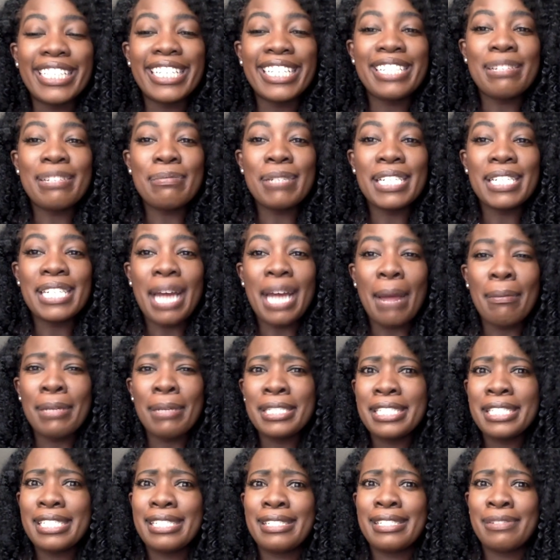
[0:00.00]
In the meantime, let's
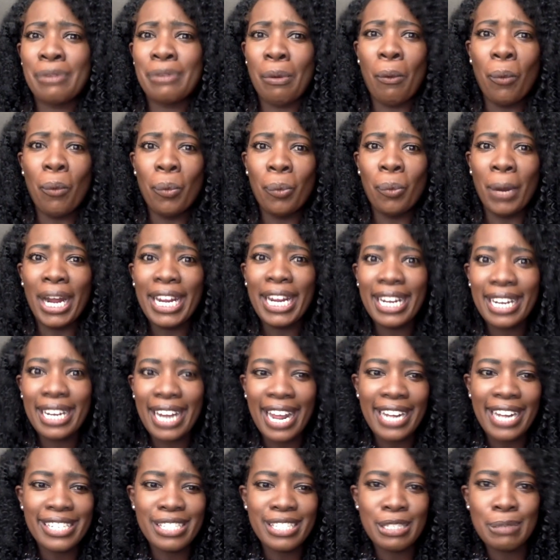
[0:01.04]
just wait
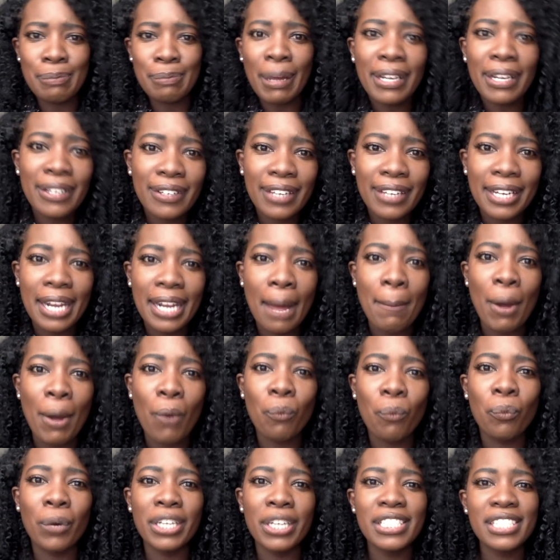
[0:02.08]
and speculate about
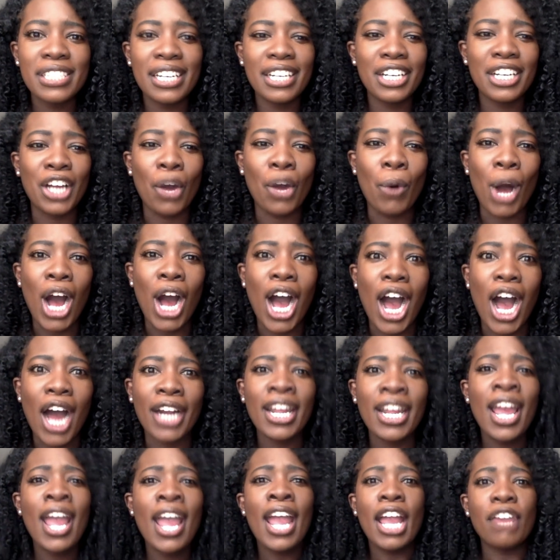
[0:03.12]
what's going to go on.
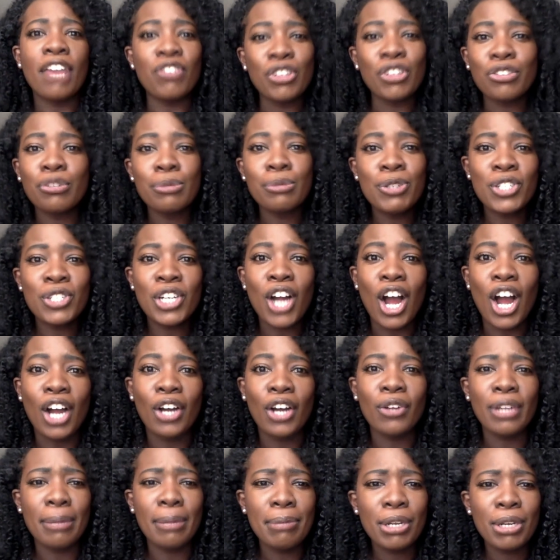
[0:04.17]
If you're from Chicago,
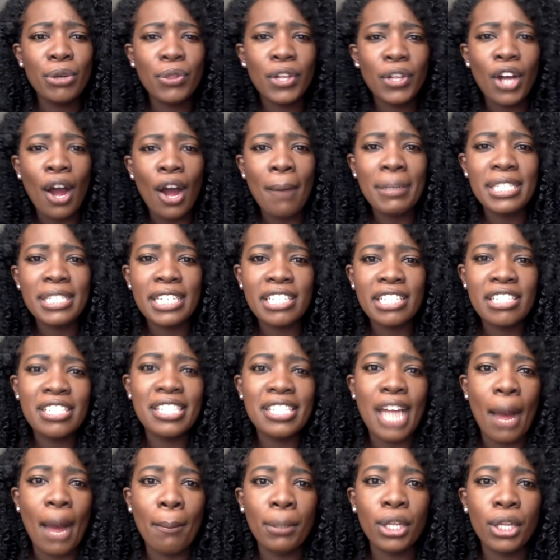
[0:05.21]
let me know in the comment section
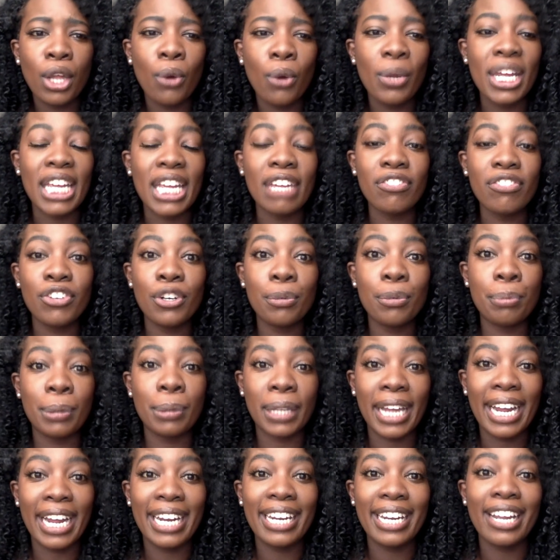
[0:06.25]
down below if you're
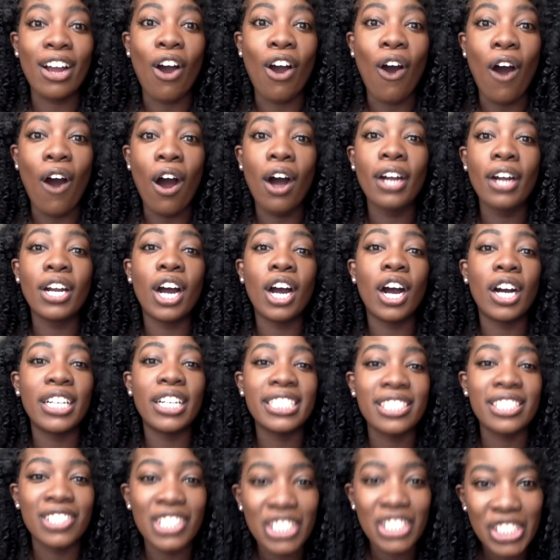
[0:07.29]
planning on
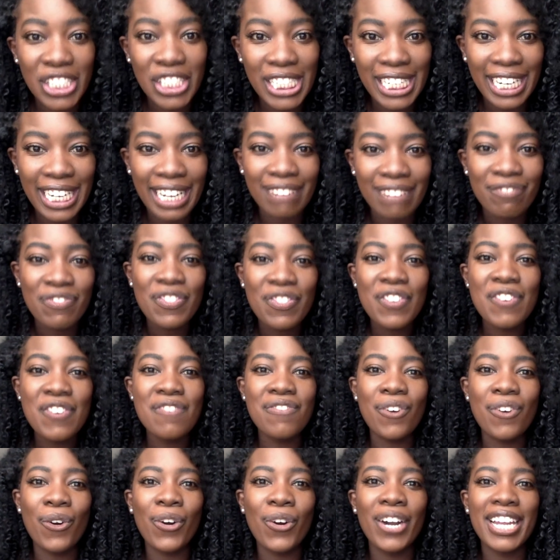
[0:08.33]
auditioning
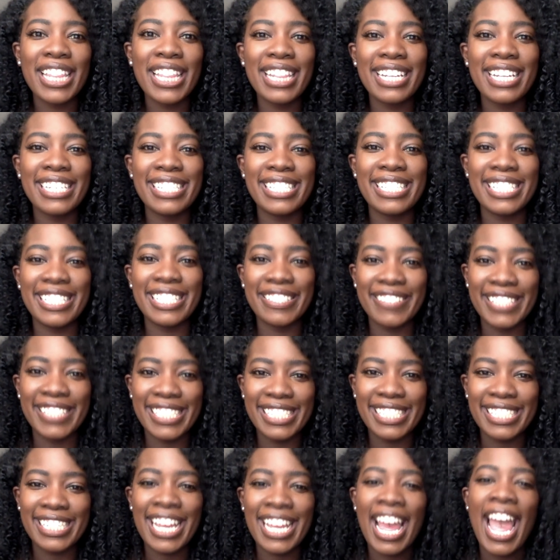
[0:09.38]
for this series.